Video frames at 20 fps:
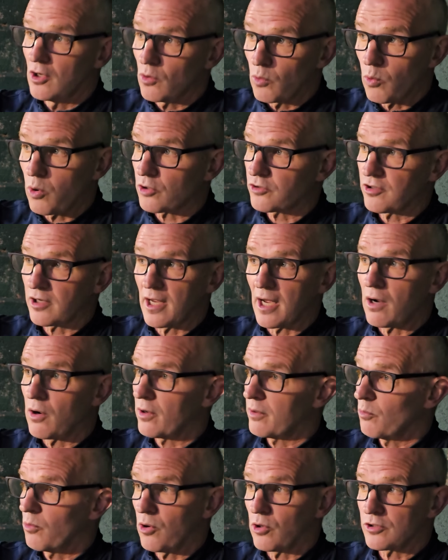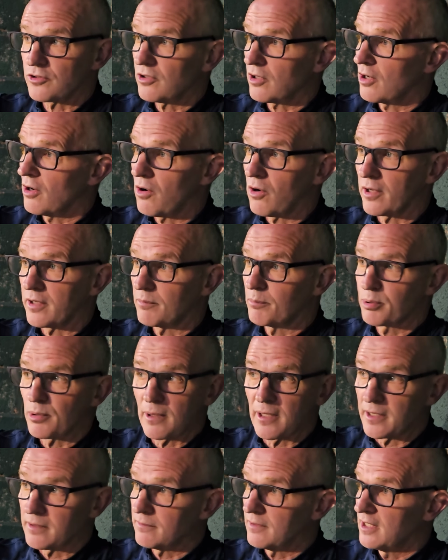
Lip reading: What a guy, brilliant.